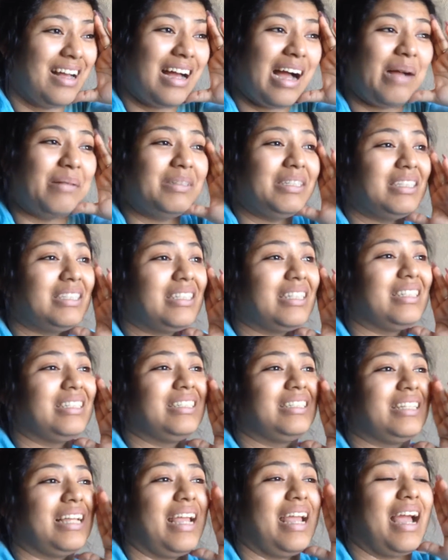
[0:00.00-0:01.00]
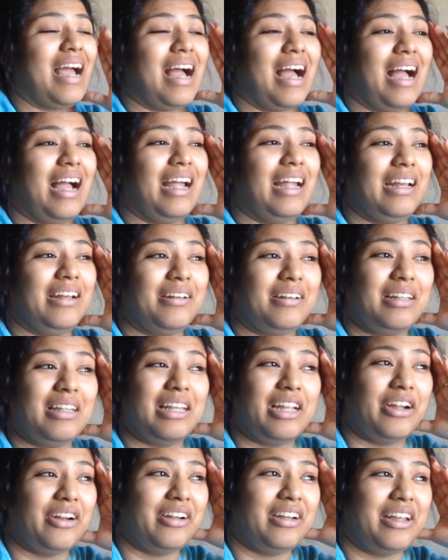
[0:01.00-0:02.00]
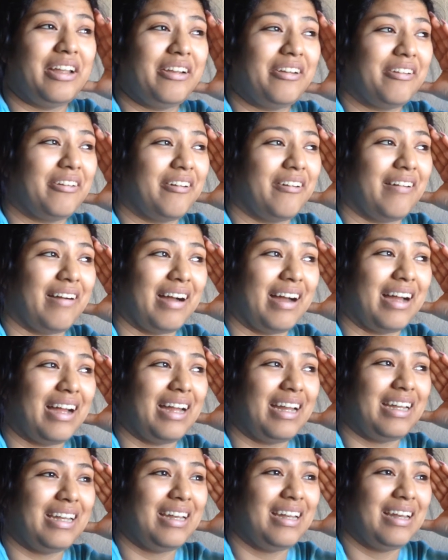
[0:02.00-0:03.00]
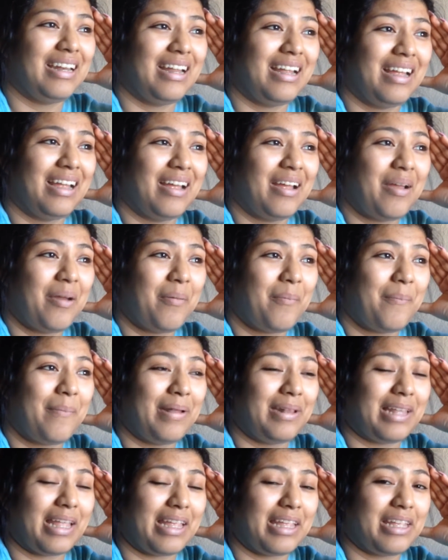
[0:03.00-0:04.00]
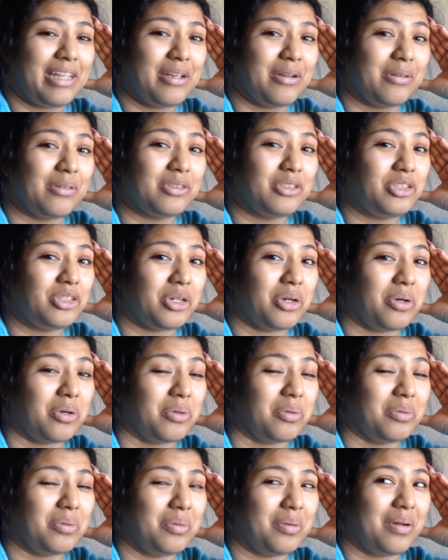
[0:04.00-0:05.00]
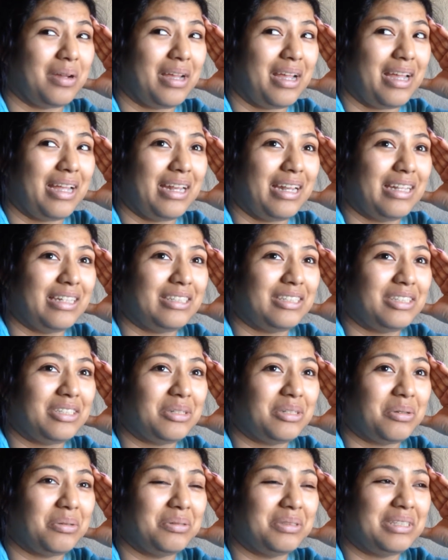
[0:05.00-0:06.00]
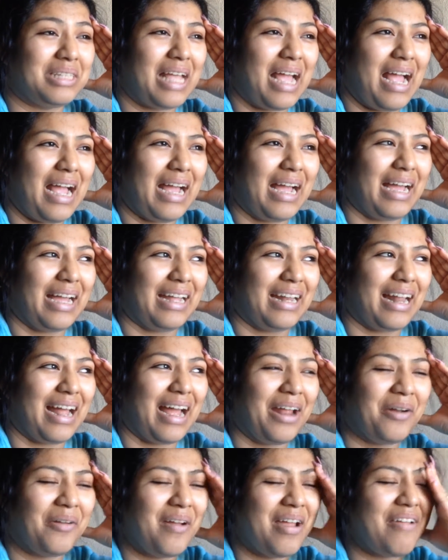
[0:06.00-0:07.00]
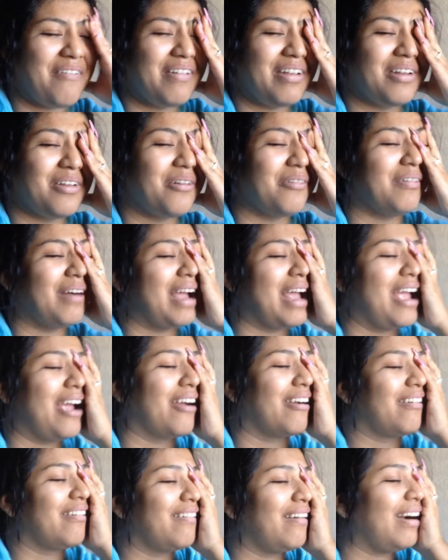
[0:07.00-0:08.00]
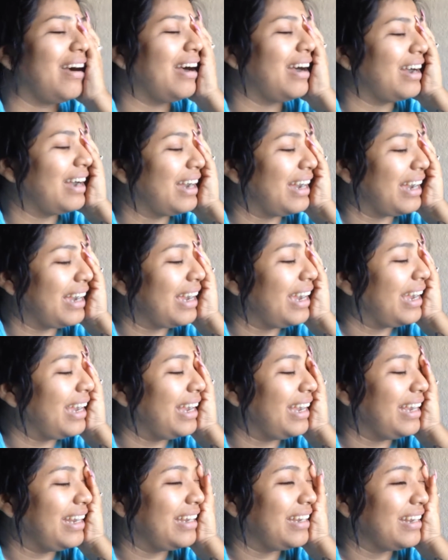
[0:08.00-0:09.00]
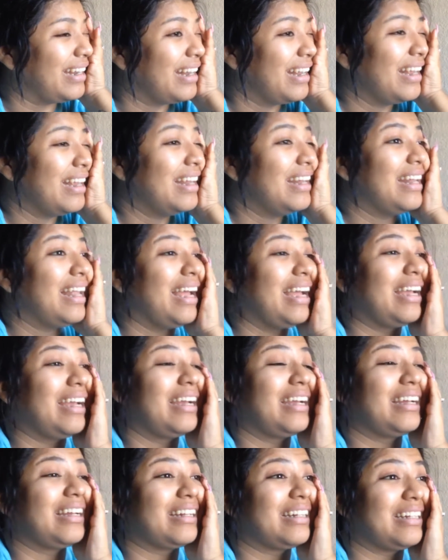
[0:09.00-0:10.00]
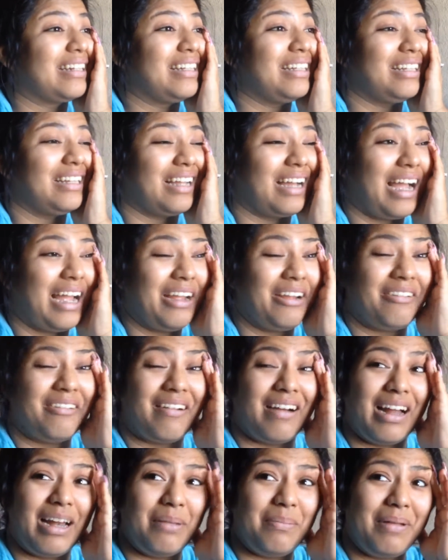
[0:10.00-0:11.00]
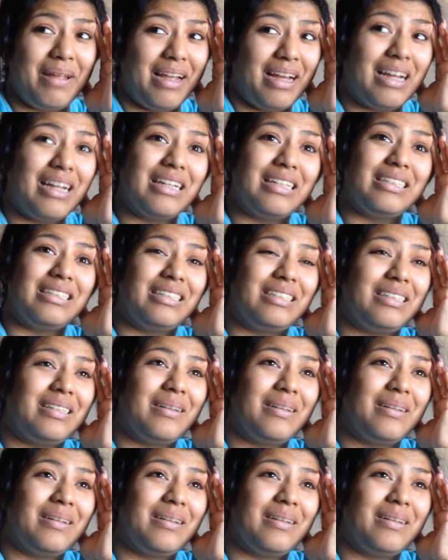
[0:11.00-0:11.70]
I'm just gonna say, I literally cried when they killed Joe, and it's so sad. don't even know why I cried. Like, I cried because,